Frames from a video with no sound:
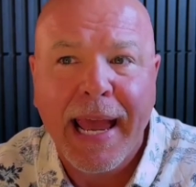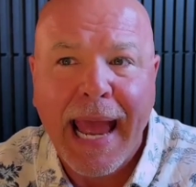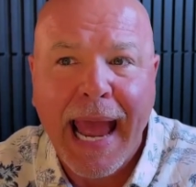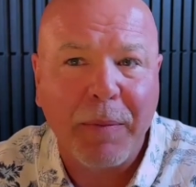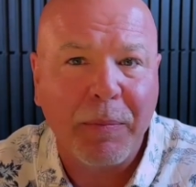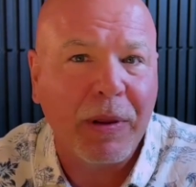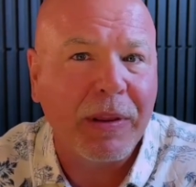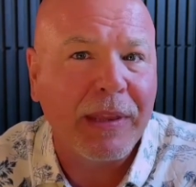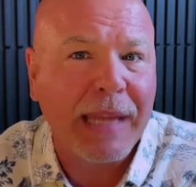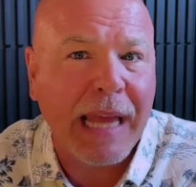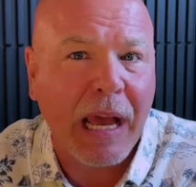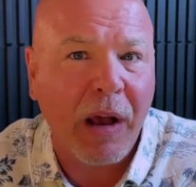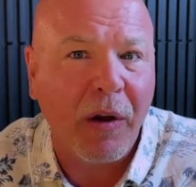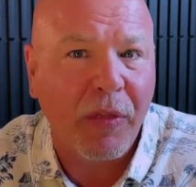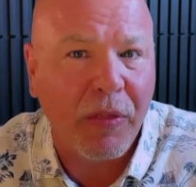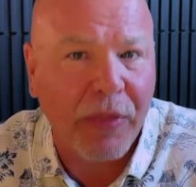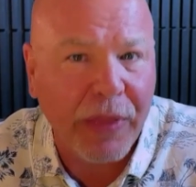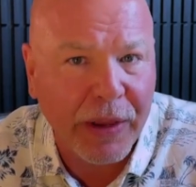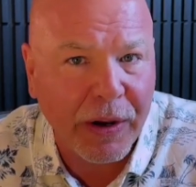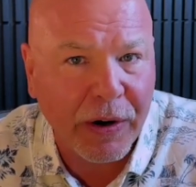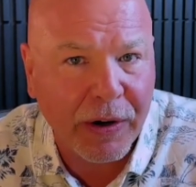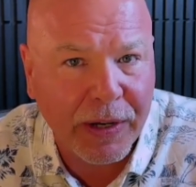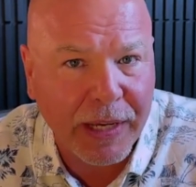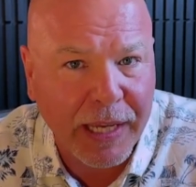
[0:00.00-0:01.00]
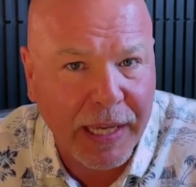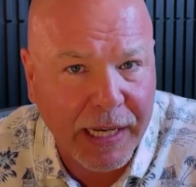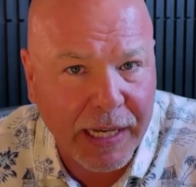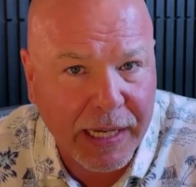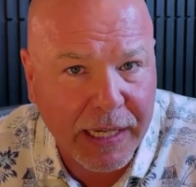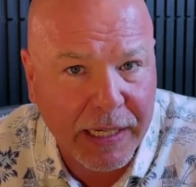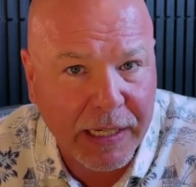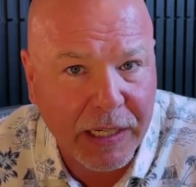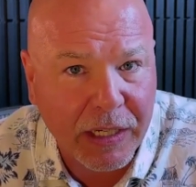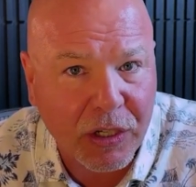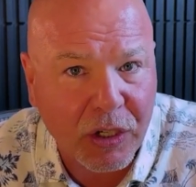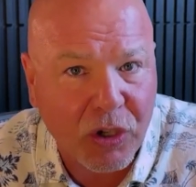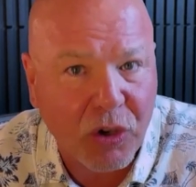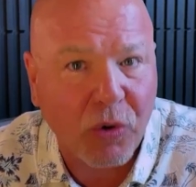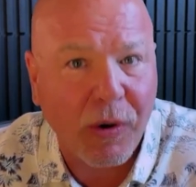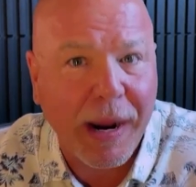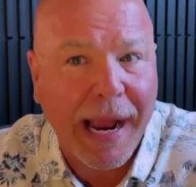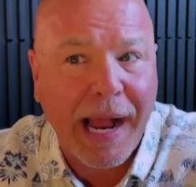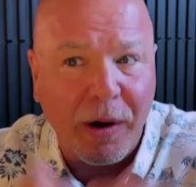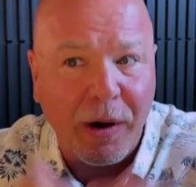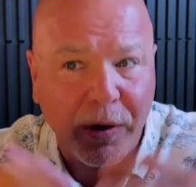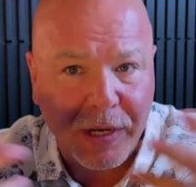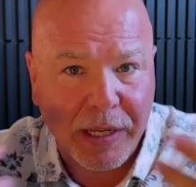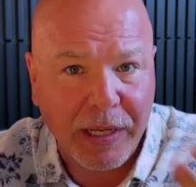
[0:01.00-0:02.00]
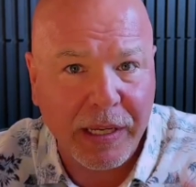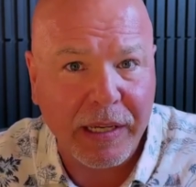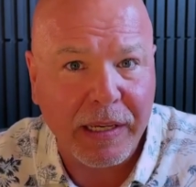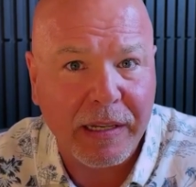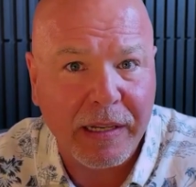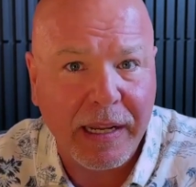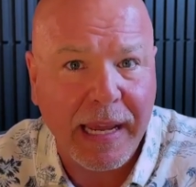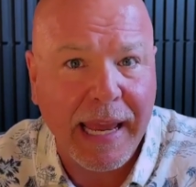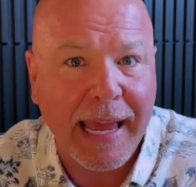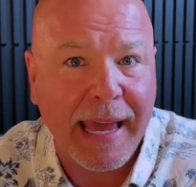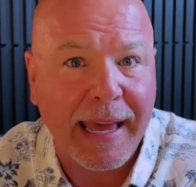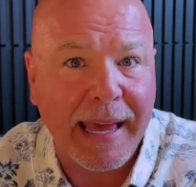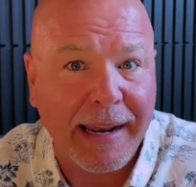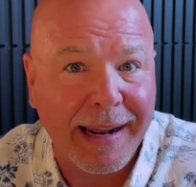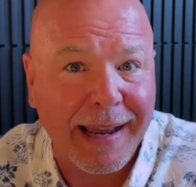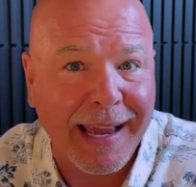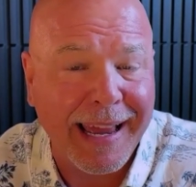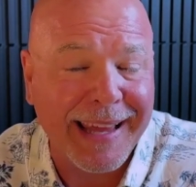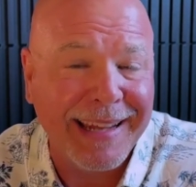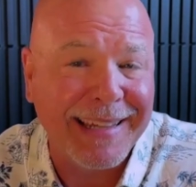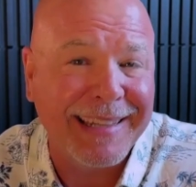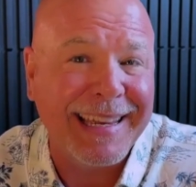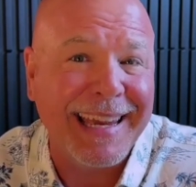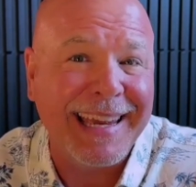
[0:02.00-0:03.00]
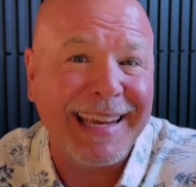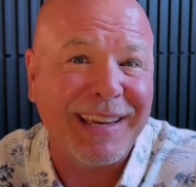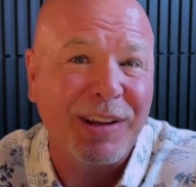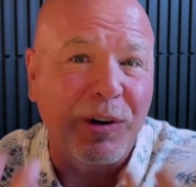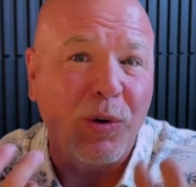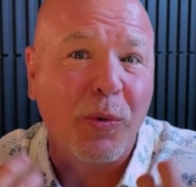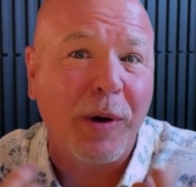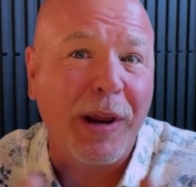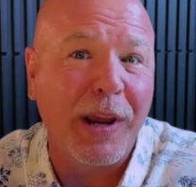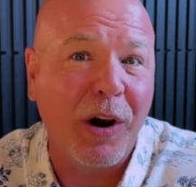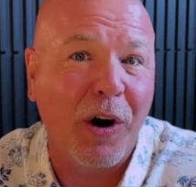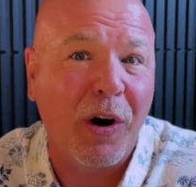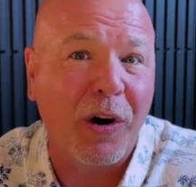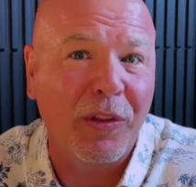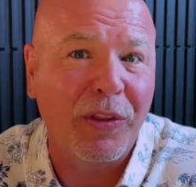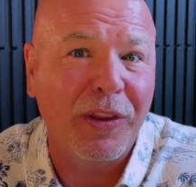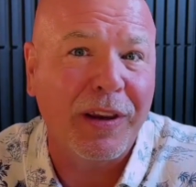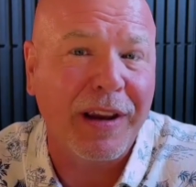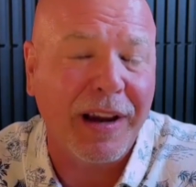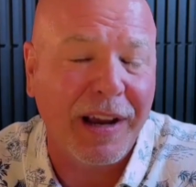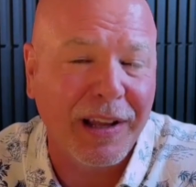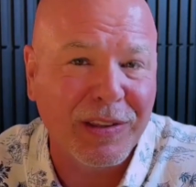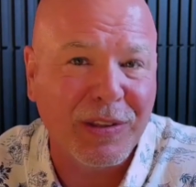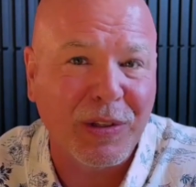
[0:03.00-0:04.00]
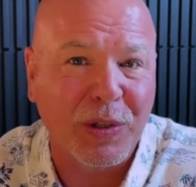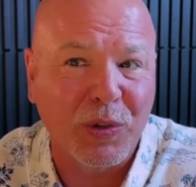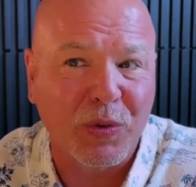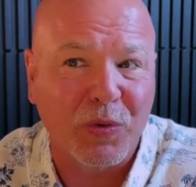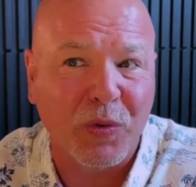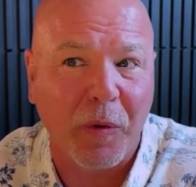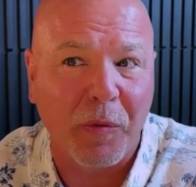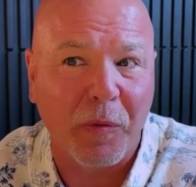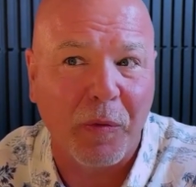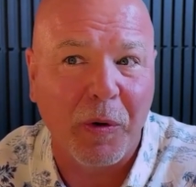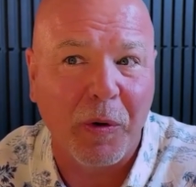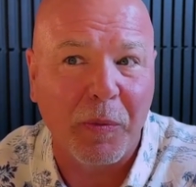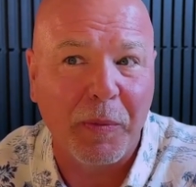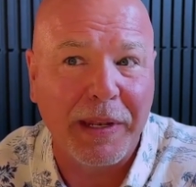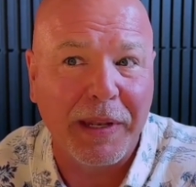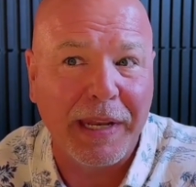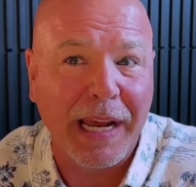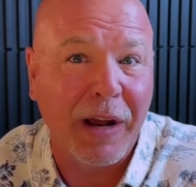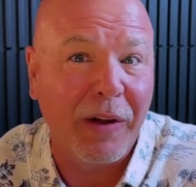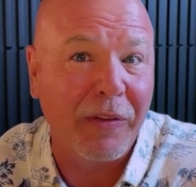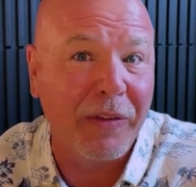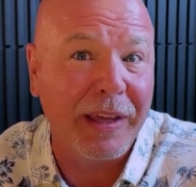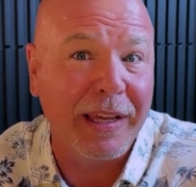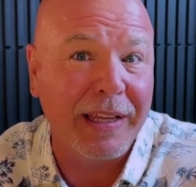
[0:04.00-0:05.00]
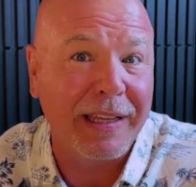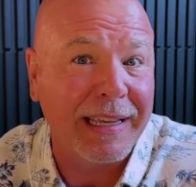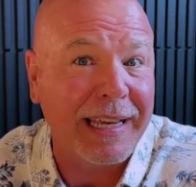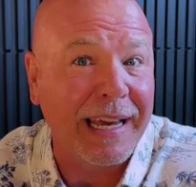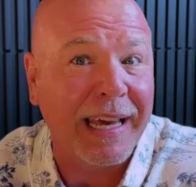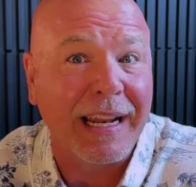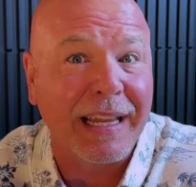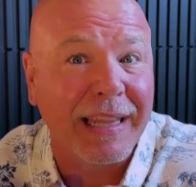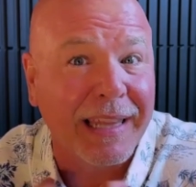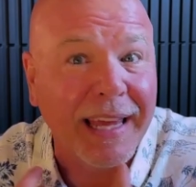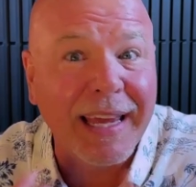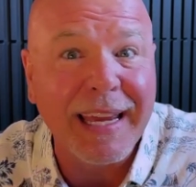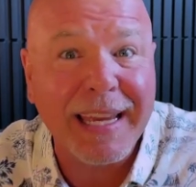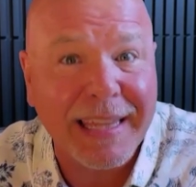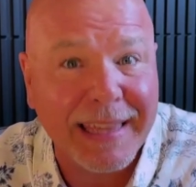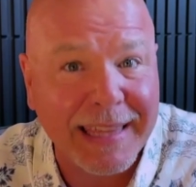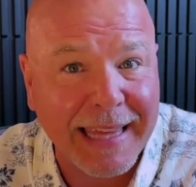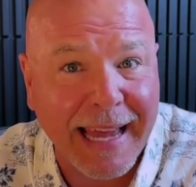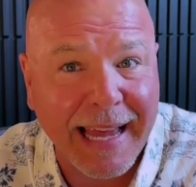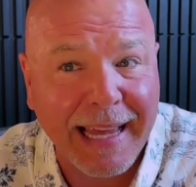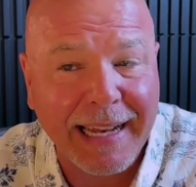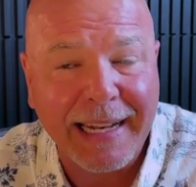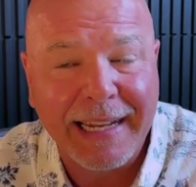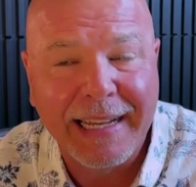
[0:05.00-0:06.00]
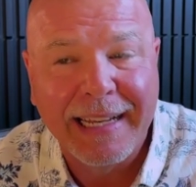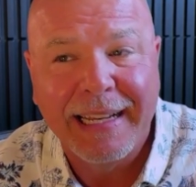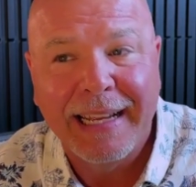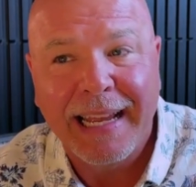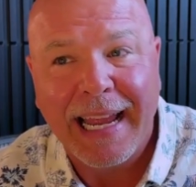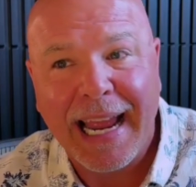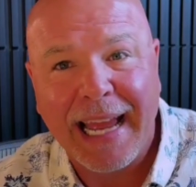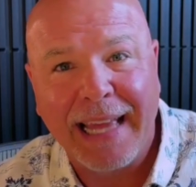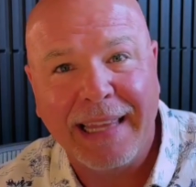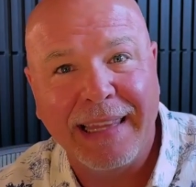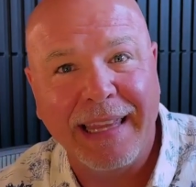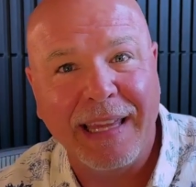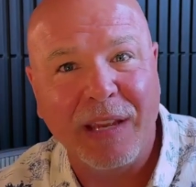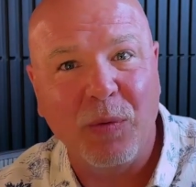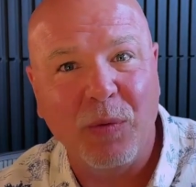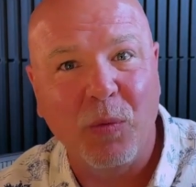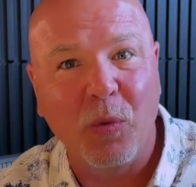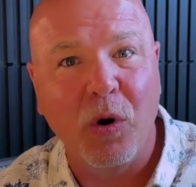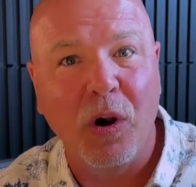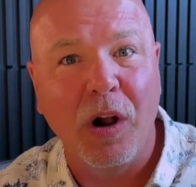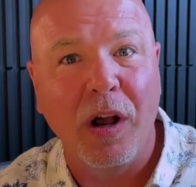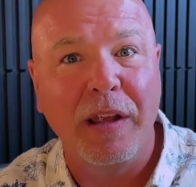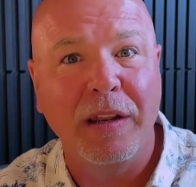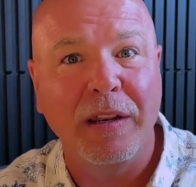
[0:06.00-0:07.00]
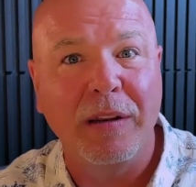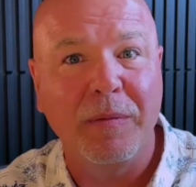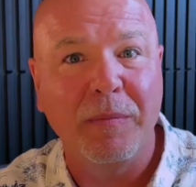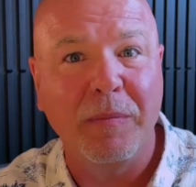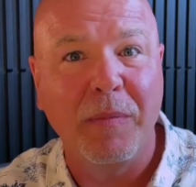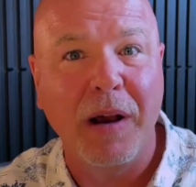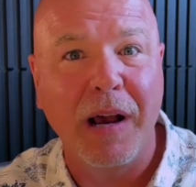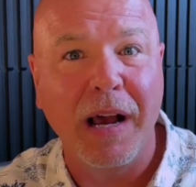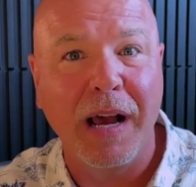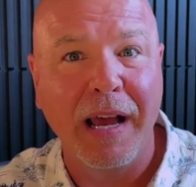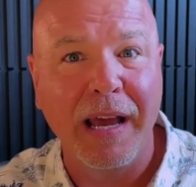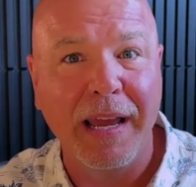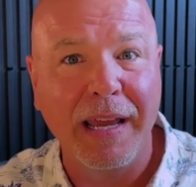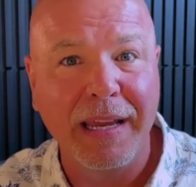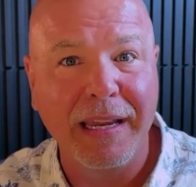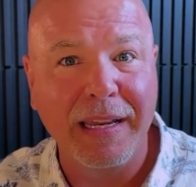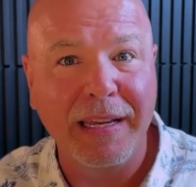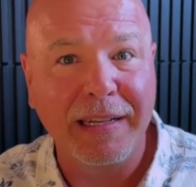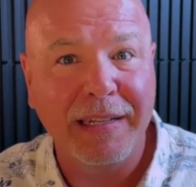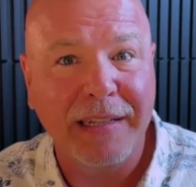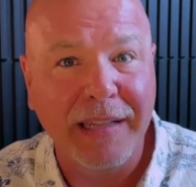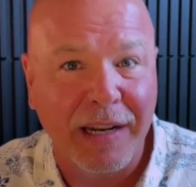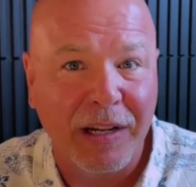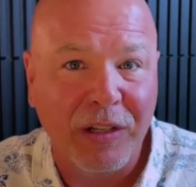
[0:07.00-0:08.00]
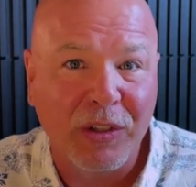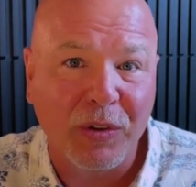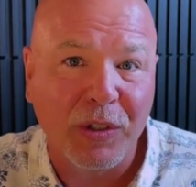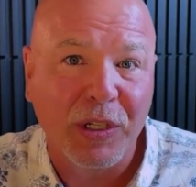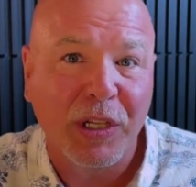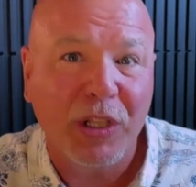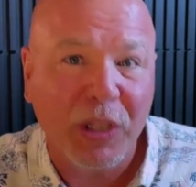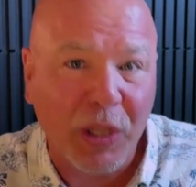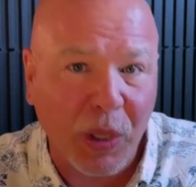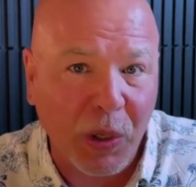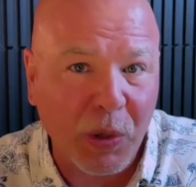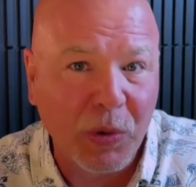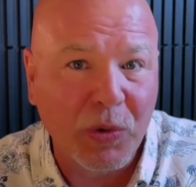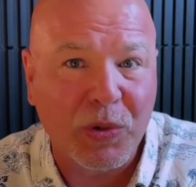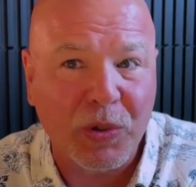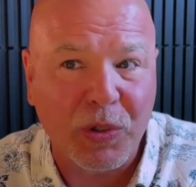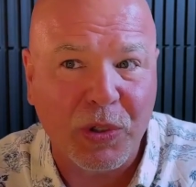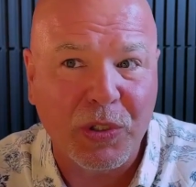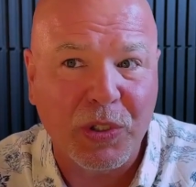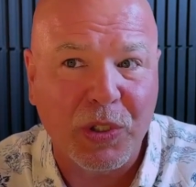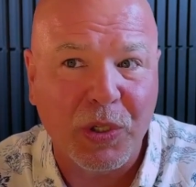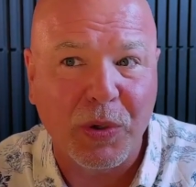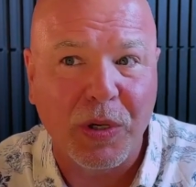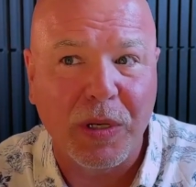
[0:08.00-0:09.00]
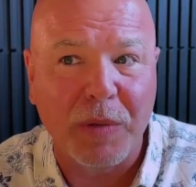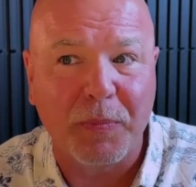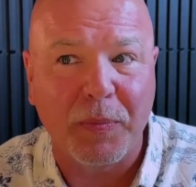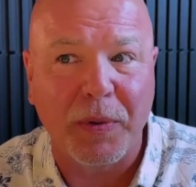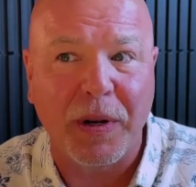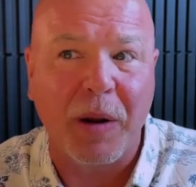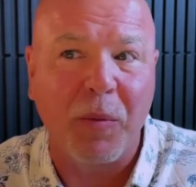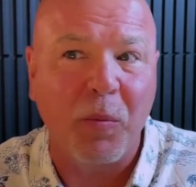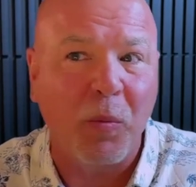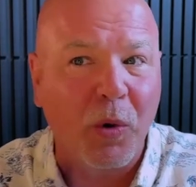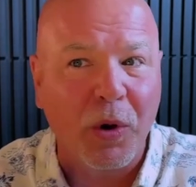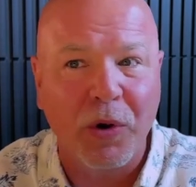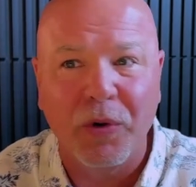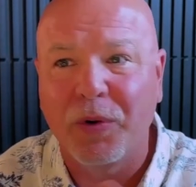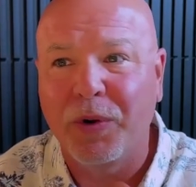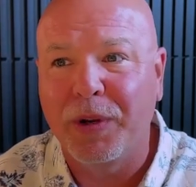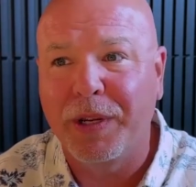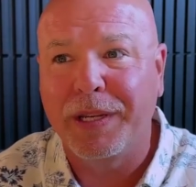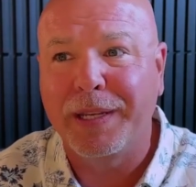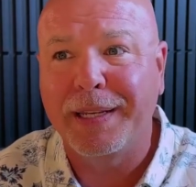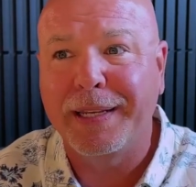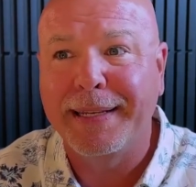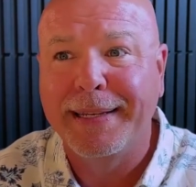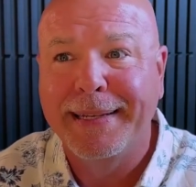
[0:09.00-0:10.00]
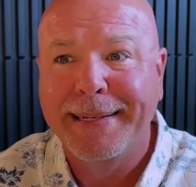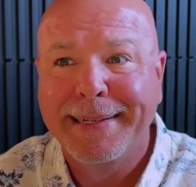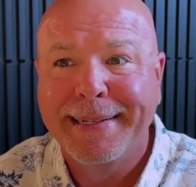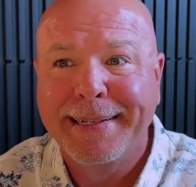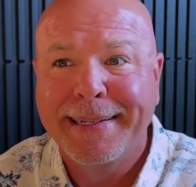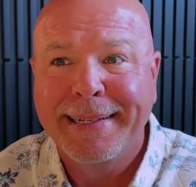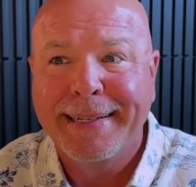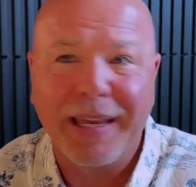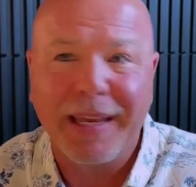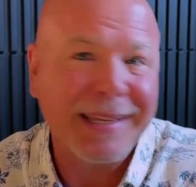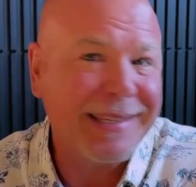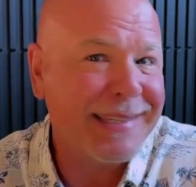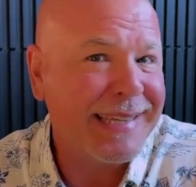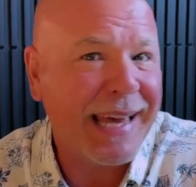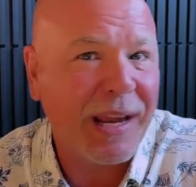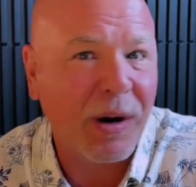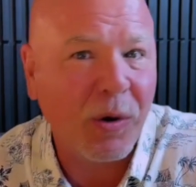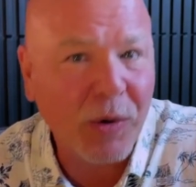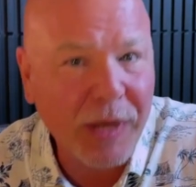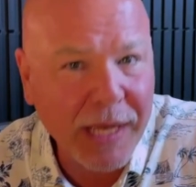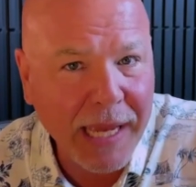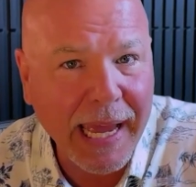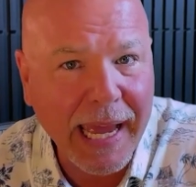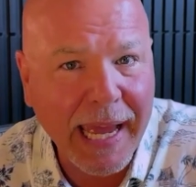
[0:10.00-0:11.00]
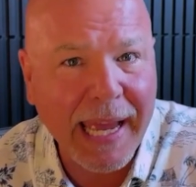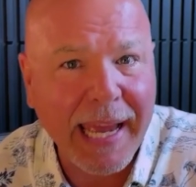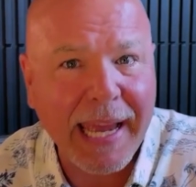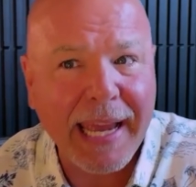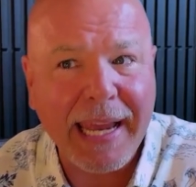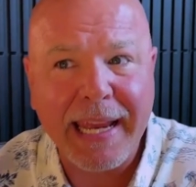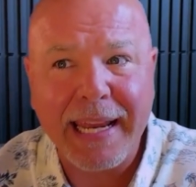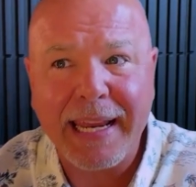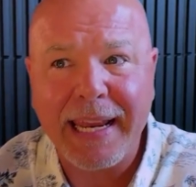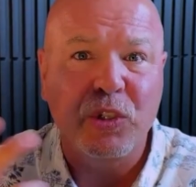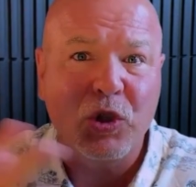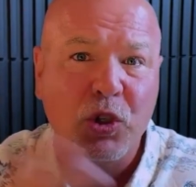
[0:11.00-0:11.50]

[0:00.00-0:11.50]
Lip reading: but now they're getting crowded and I had taken away all the consults from them and now they kind of like that and they want my non-attorney closer to do it, but I'm wondering, is that okay?